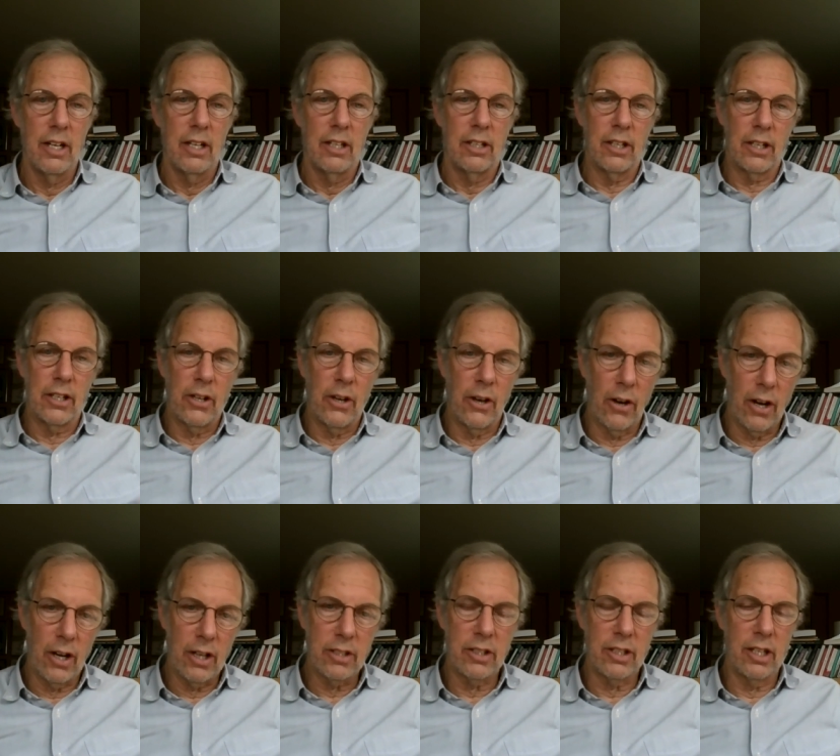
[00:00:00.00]
the
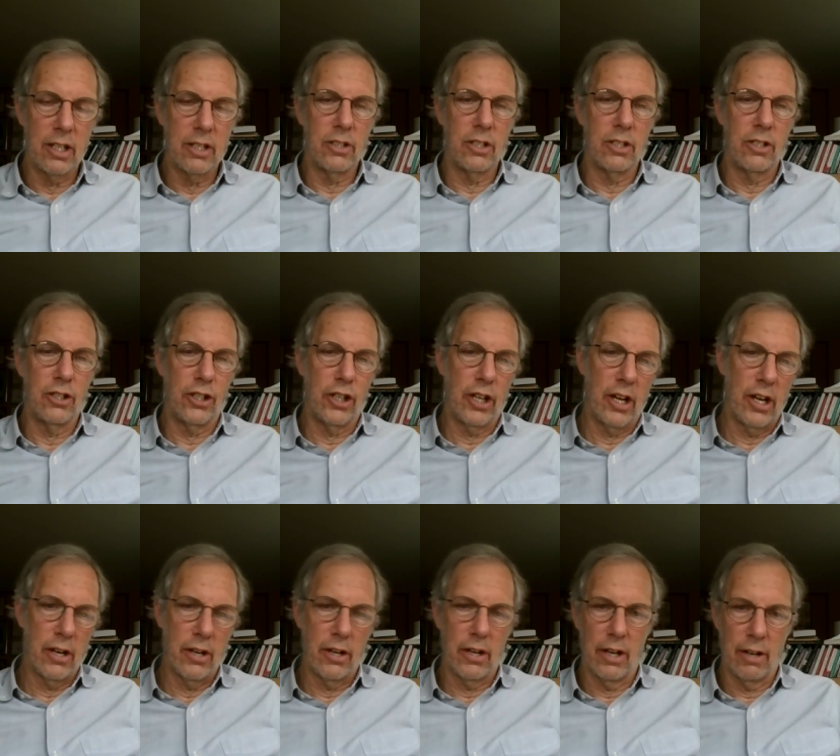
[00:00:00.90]
cost as a
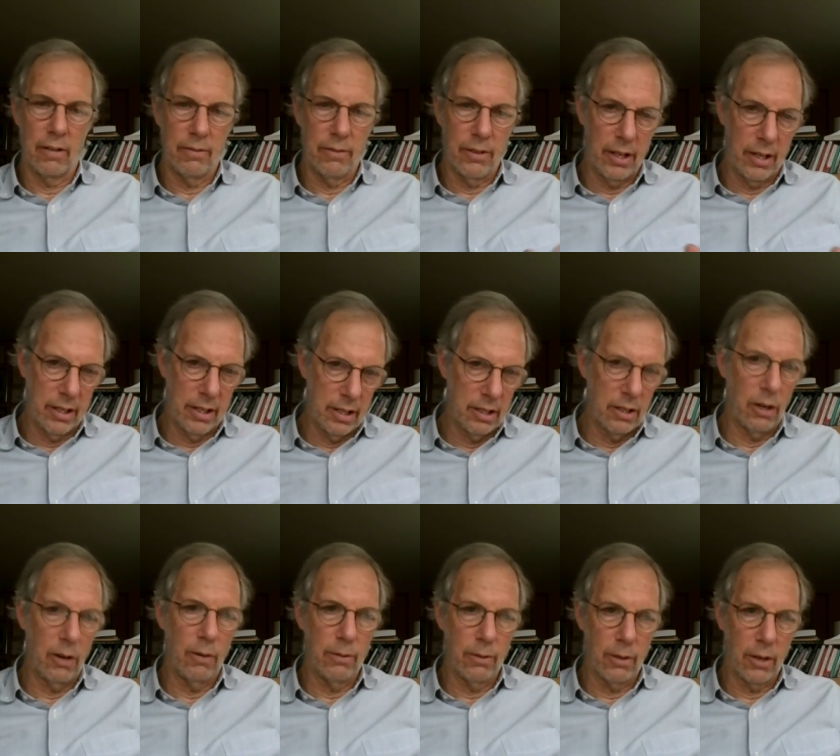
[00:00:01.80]
share of the
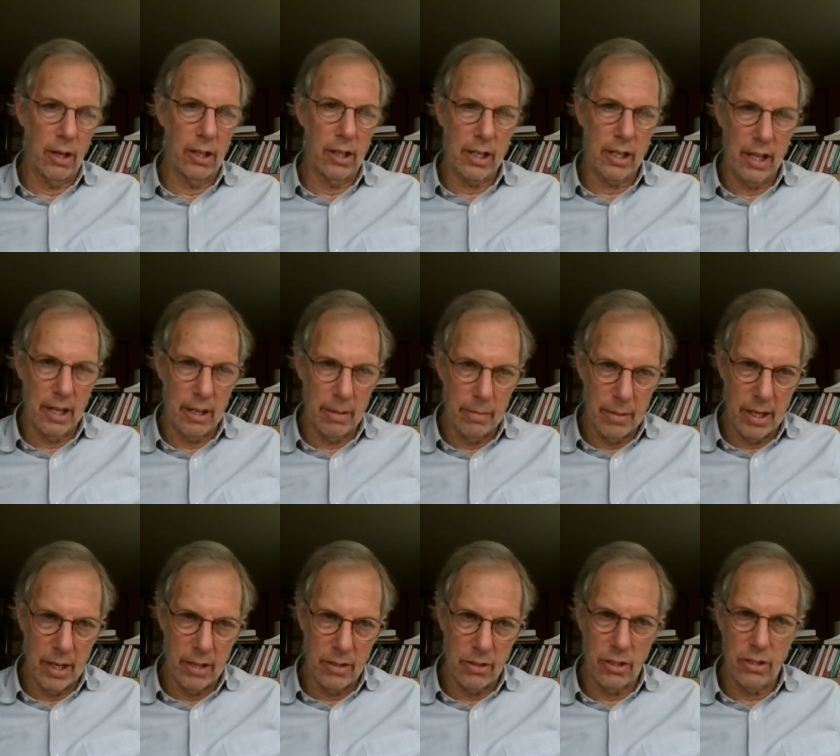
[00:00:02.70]
overall economy,
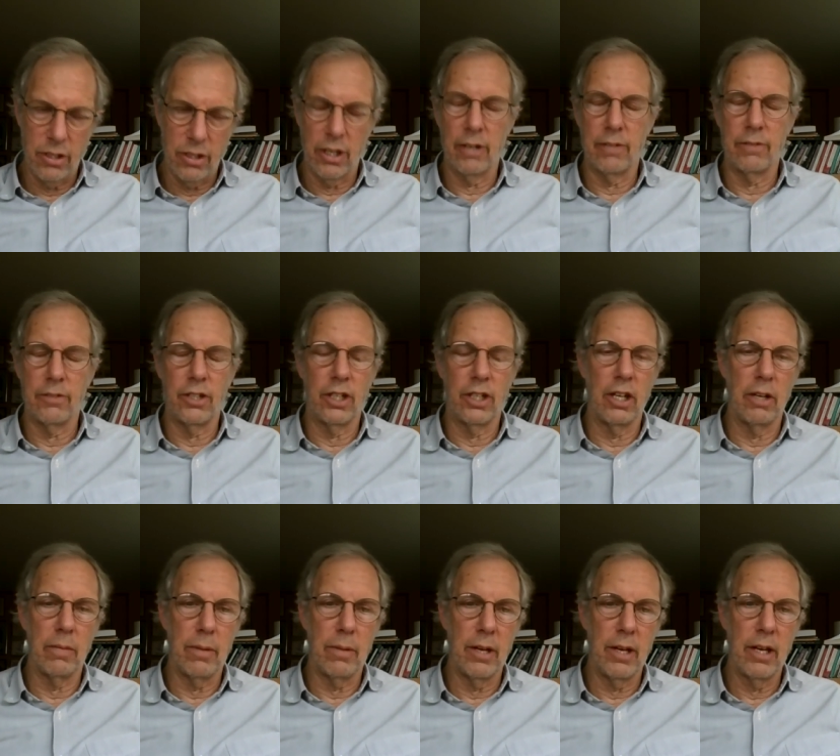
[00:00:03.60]
as a share of
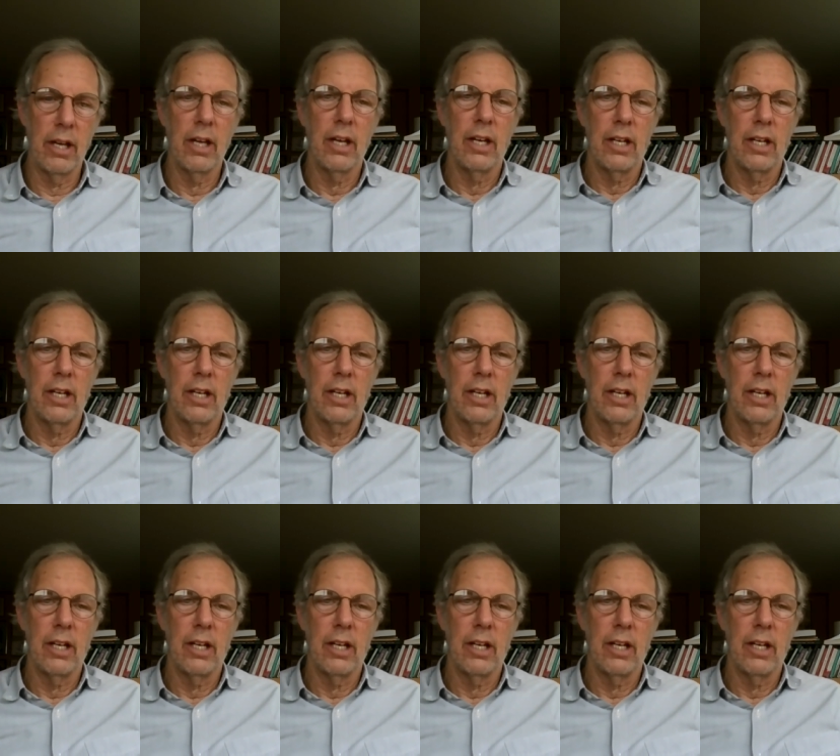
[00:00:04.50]
GDP,